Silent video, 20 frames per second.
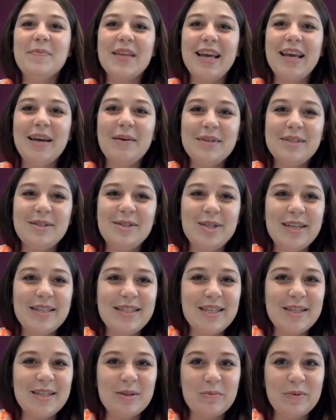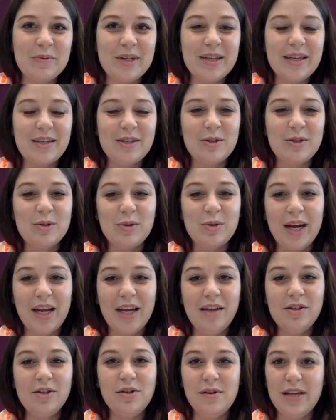it was just this really
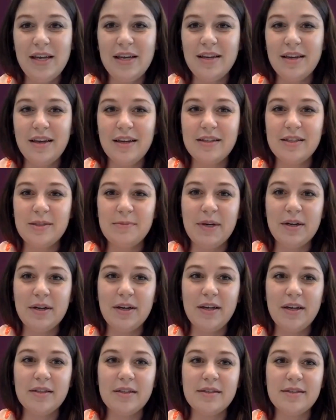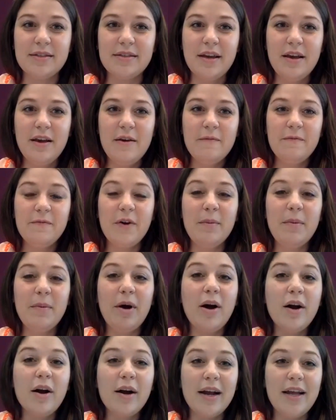strange, unique experience from
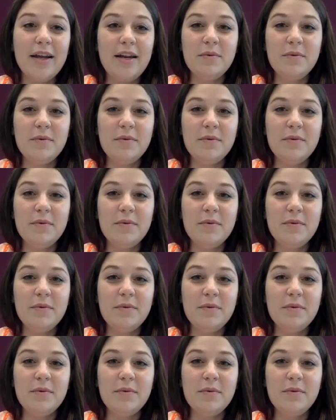our end.